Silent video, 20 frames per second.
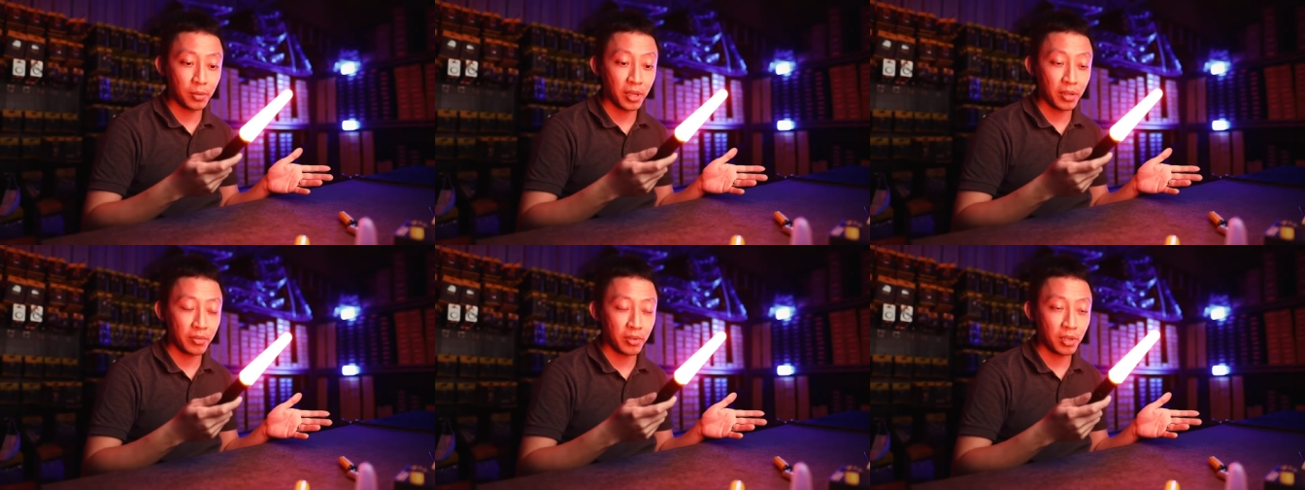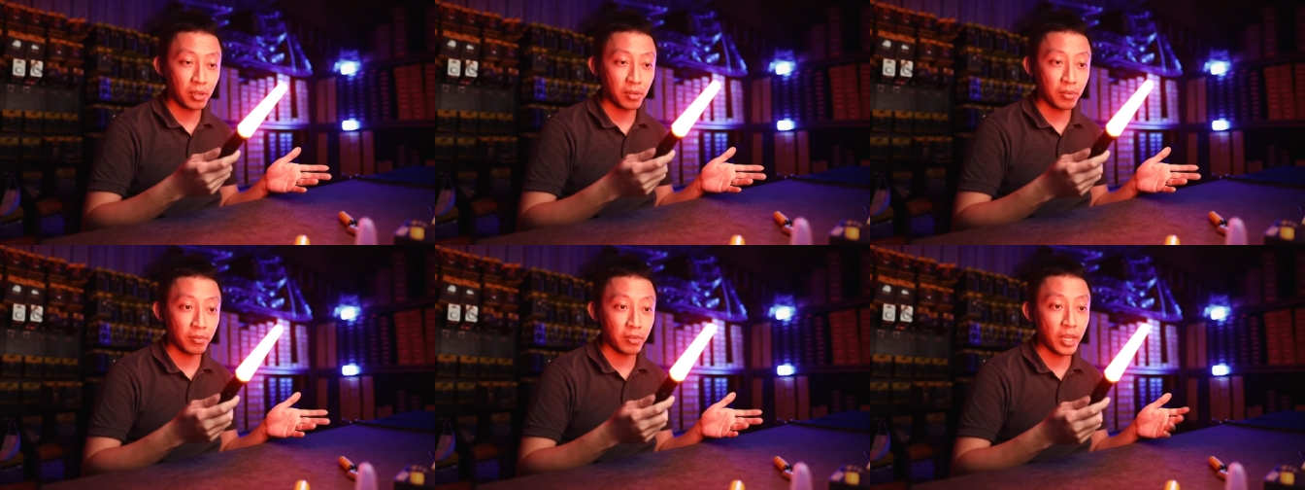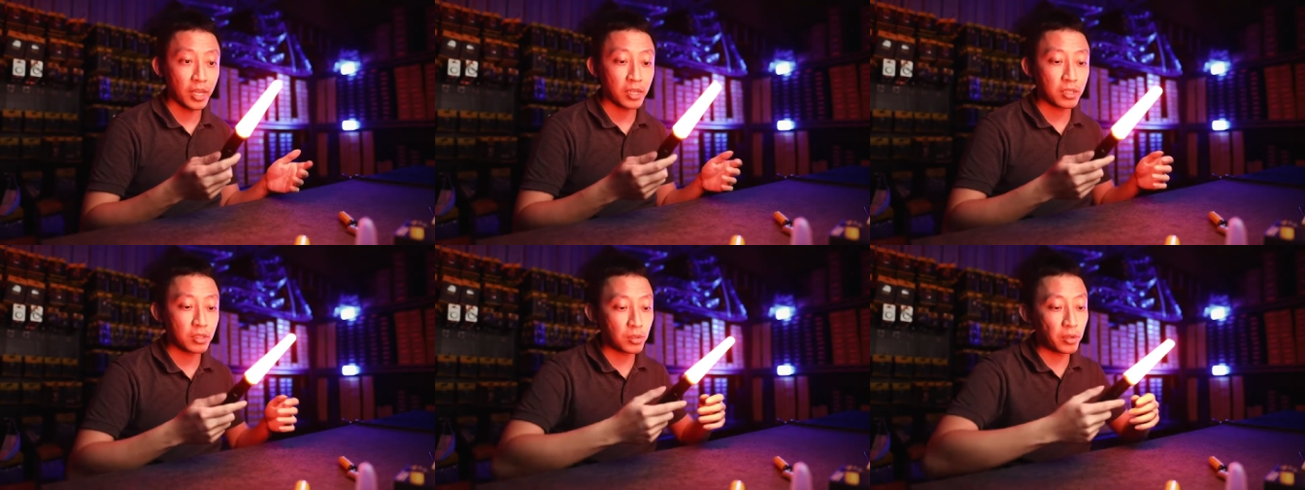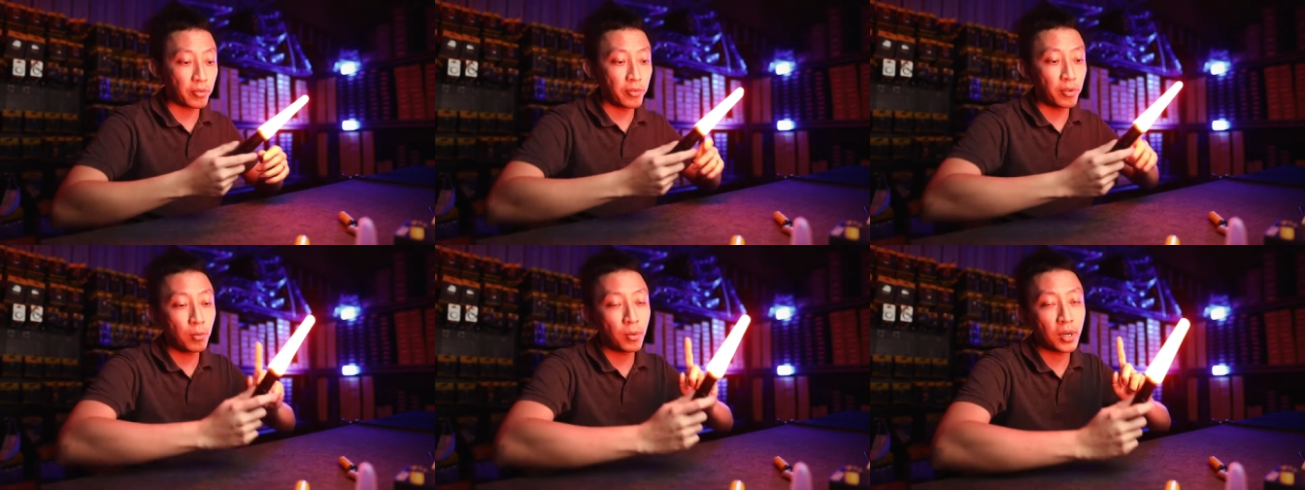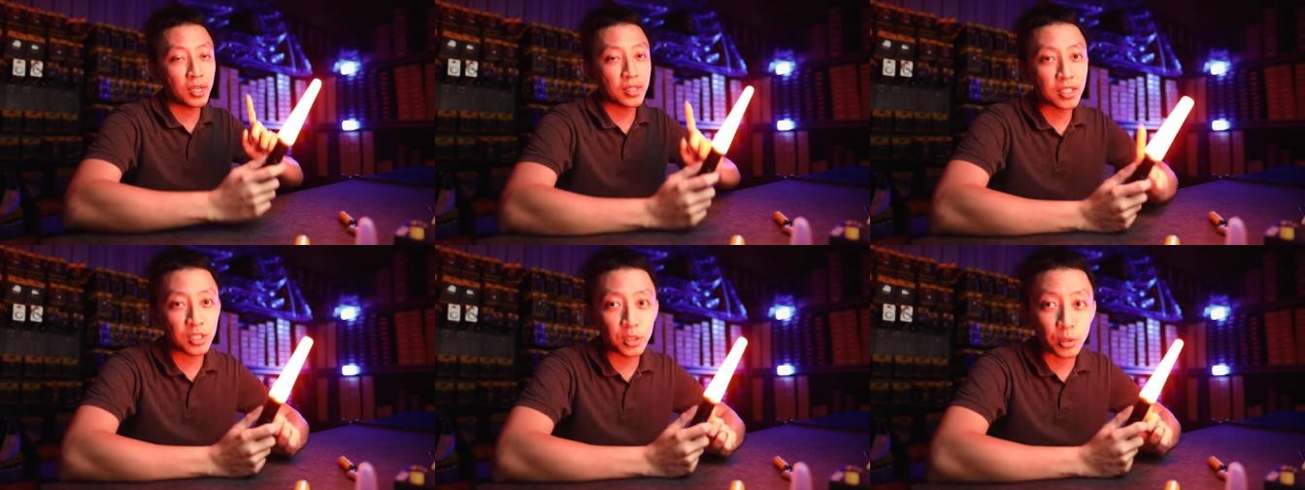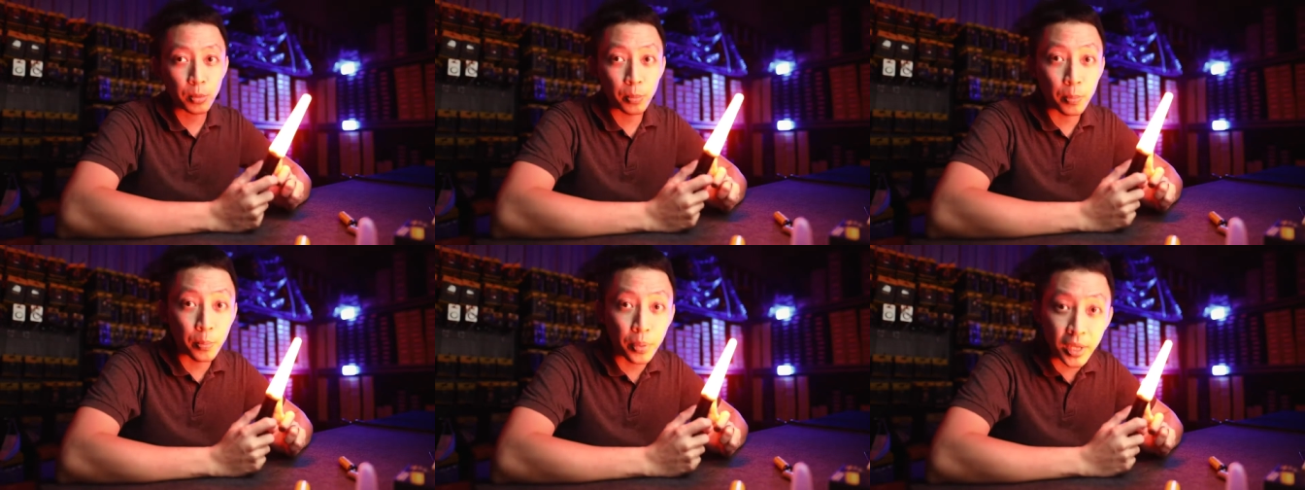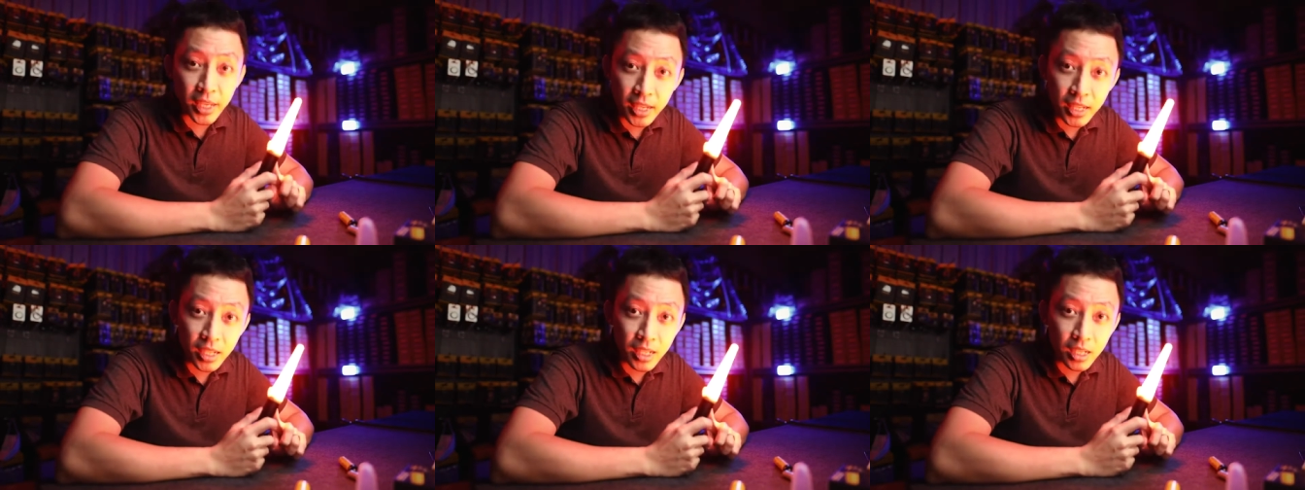whatever of that. So if you want this to
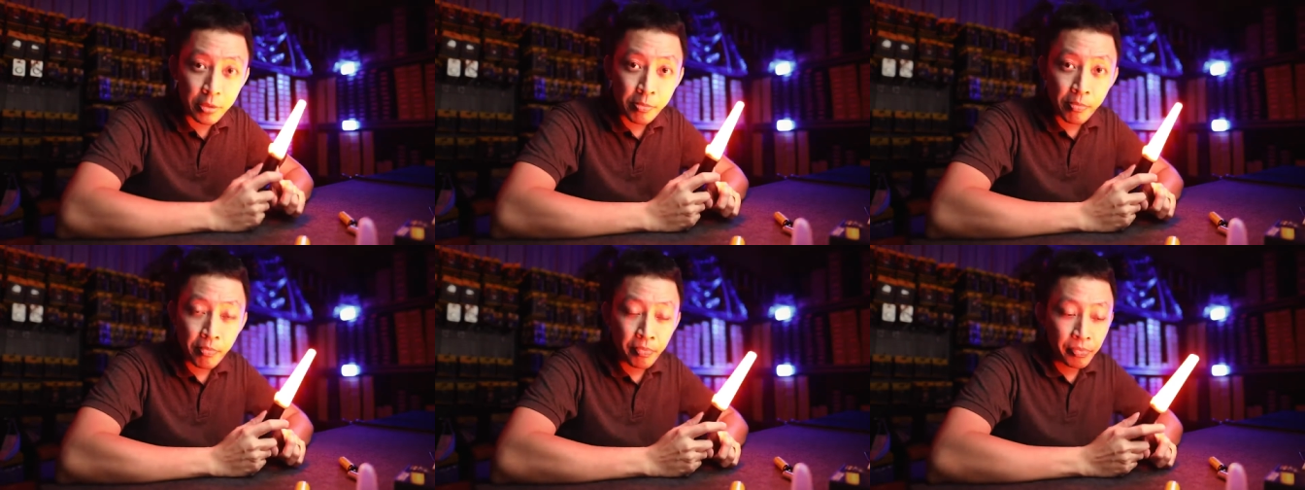blink,